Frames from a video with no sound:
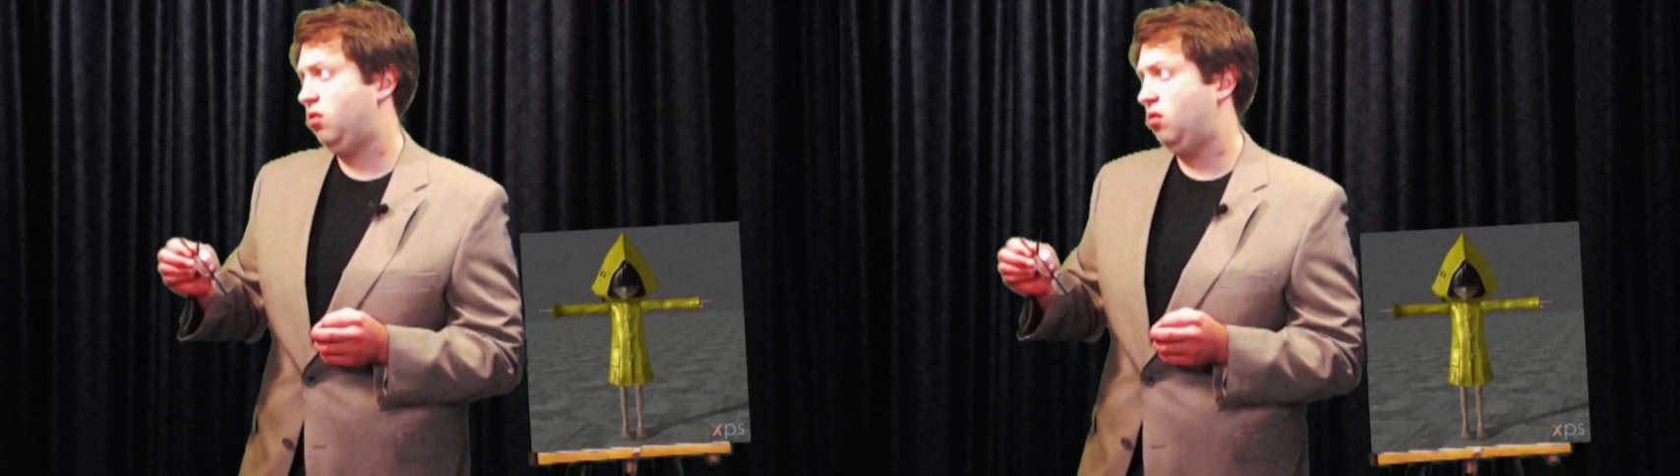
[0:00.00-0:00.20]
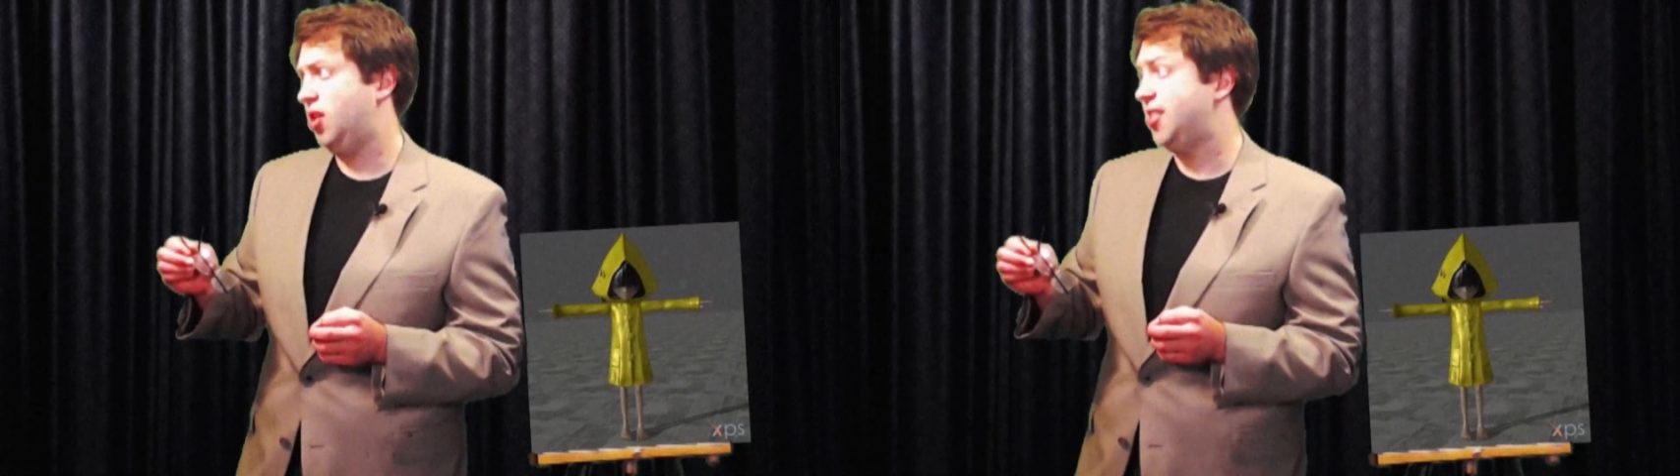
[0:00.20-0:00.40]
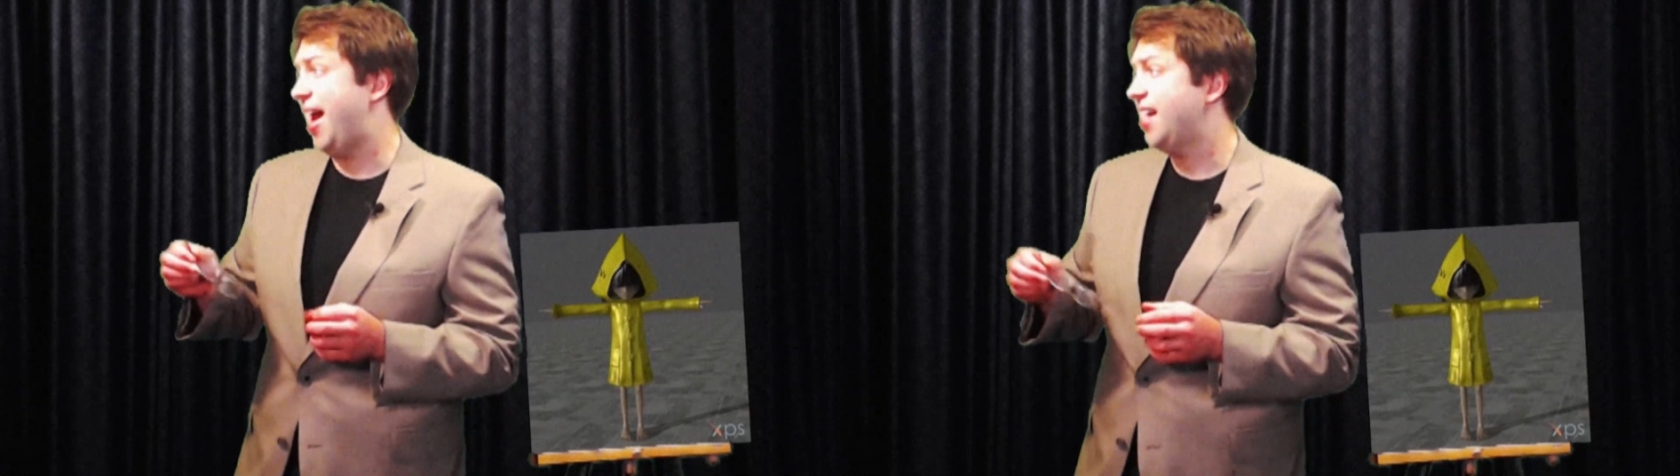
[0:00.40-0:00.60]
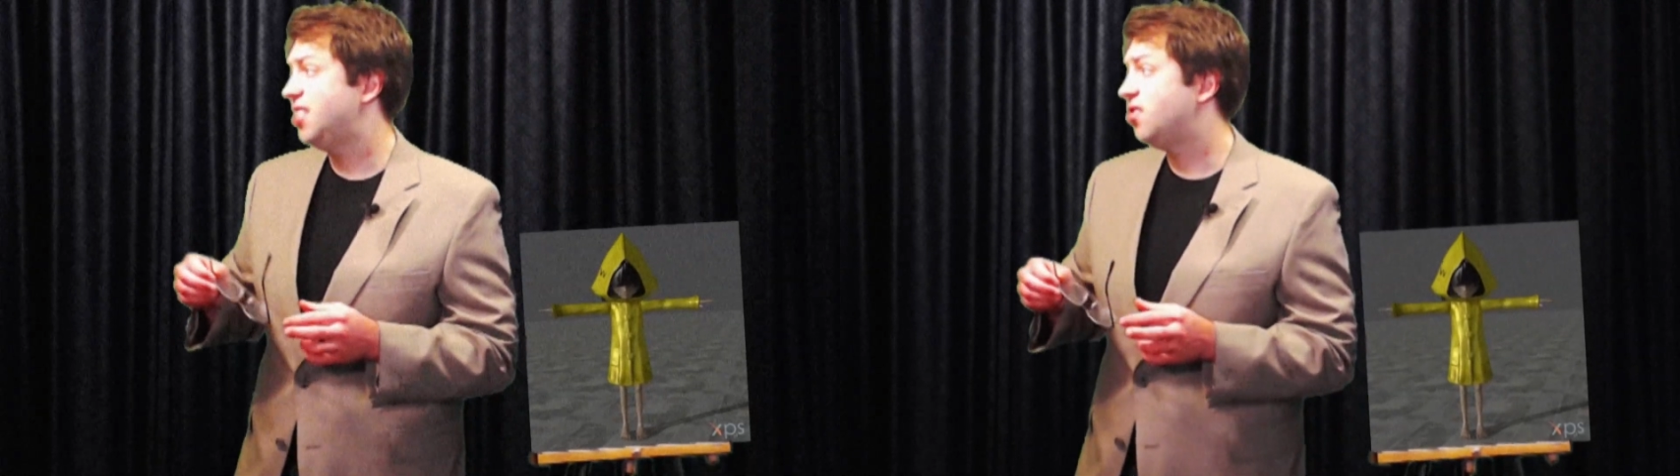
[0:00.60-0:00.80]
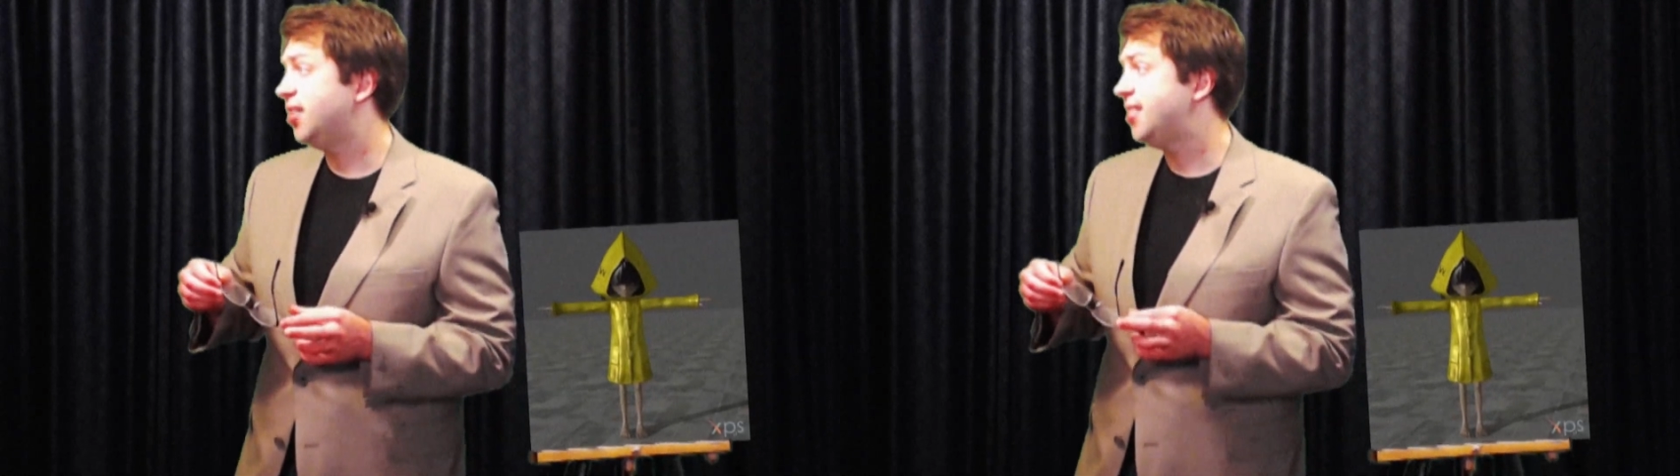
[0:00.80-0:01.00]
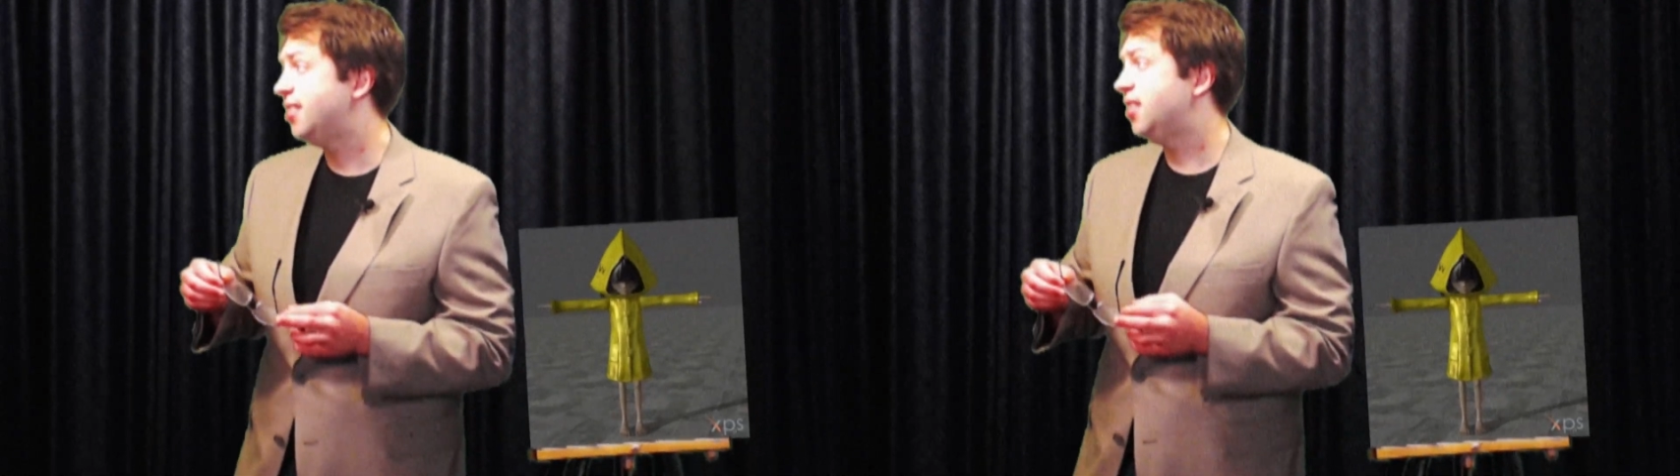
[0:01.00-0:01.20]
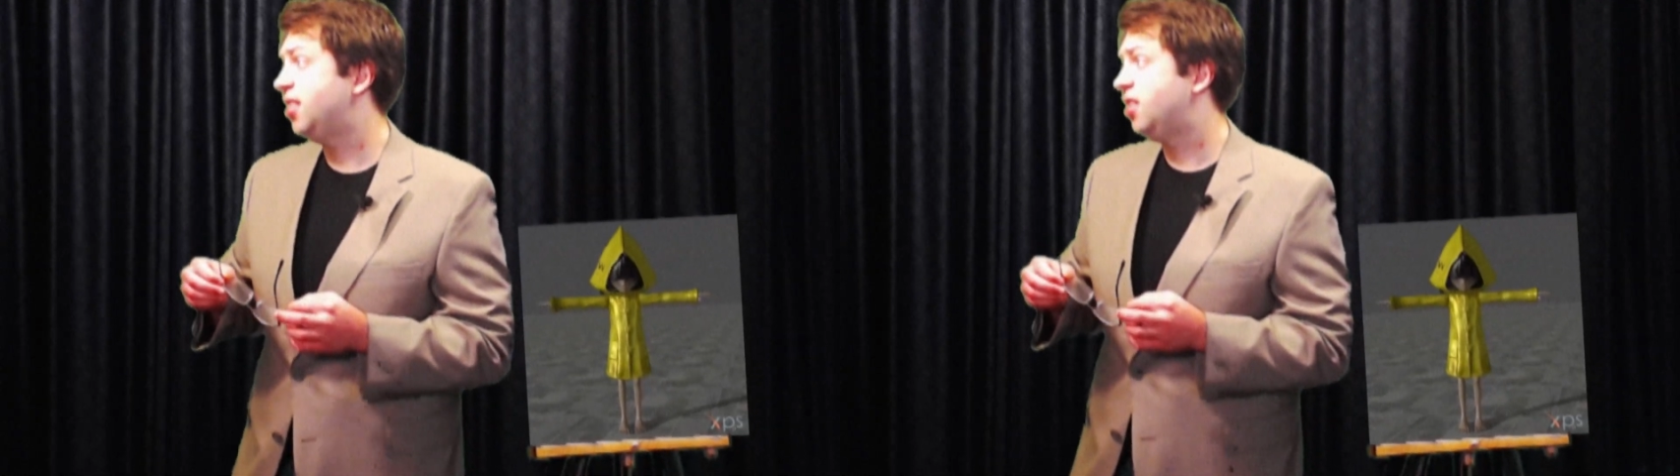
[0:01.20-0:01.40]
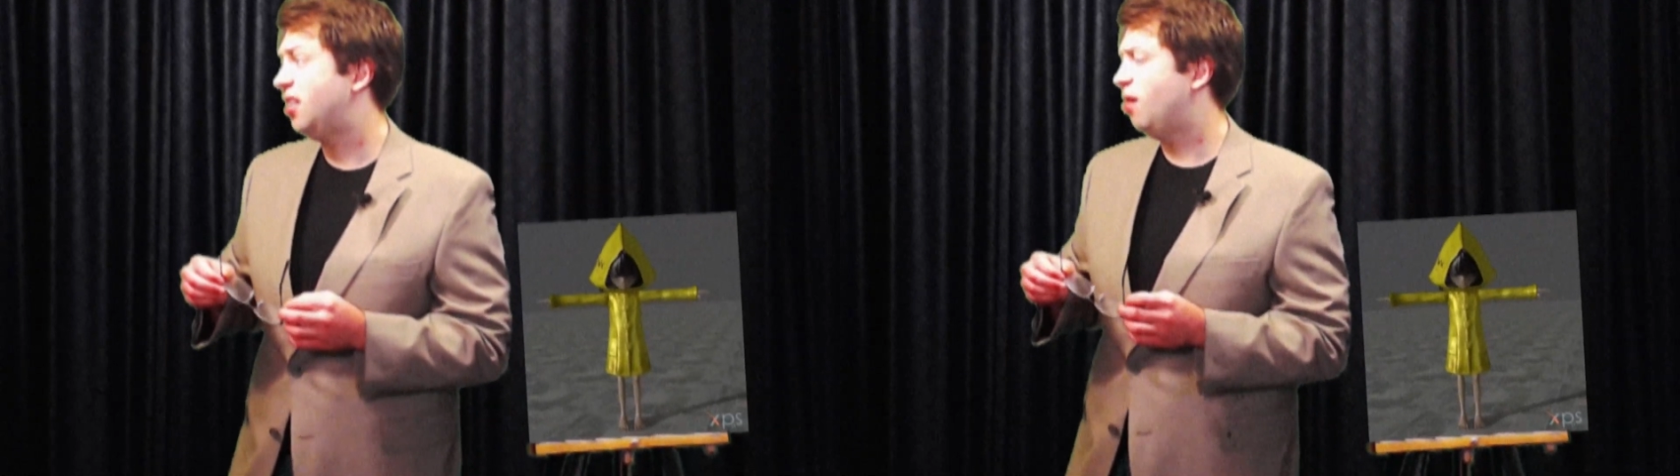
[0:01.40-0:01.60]
Disastrous?
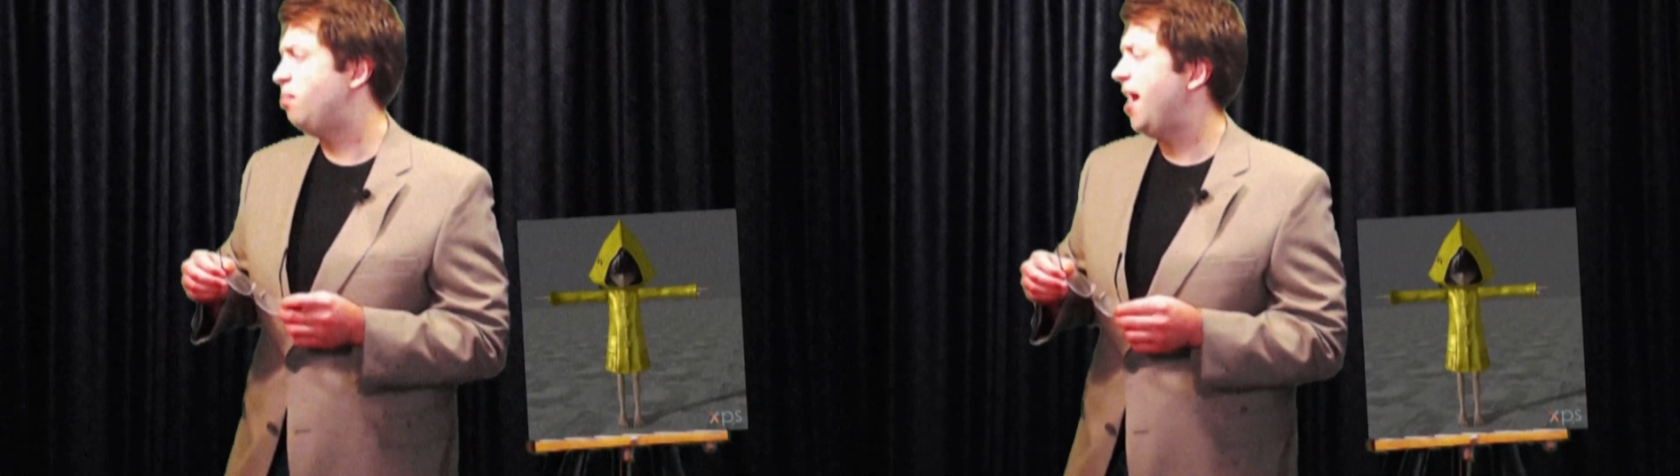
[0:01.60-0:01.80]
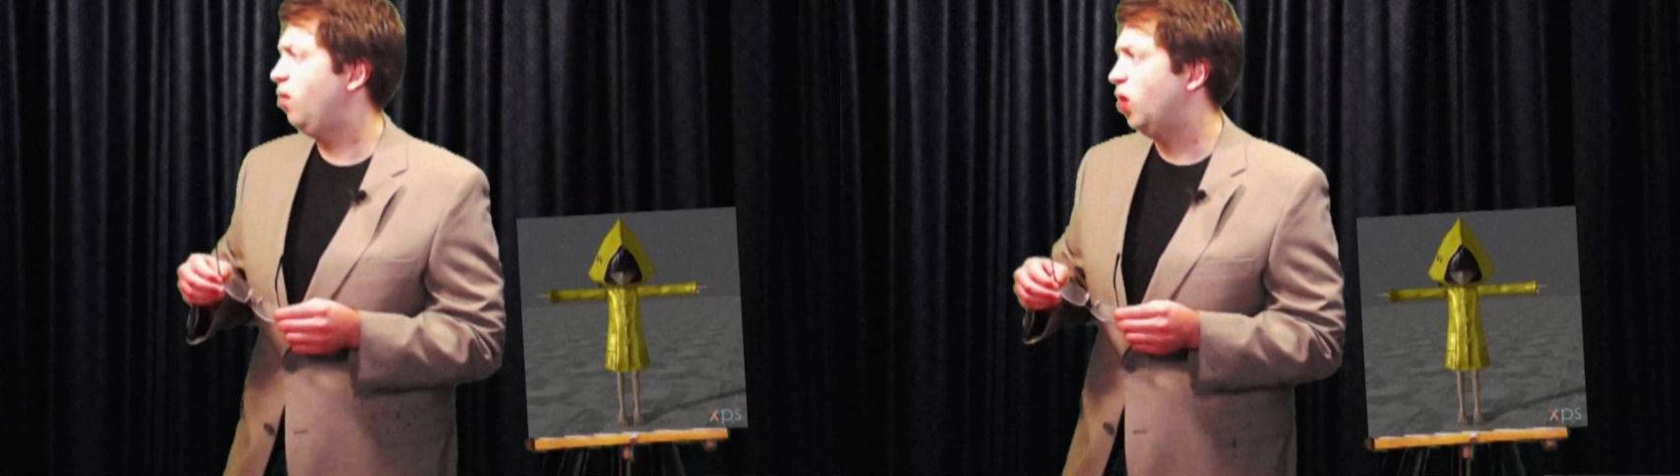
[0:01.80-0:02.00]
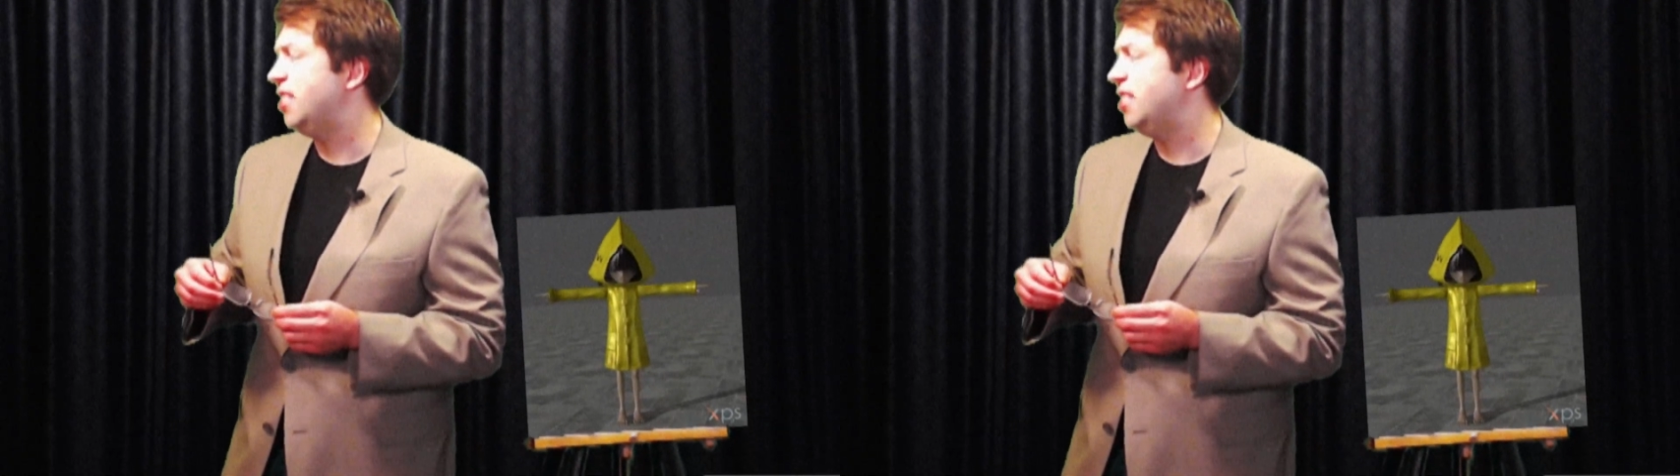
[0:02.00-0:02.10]
How bad was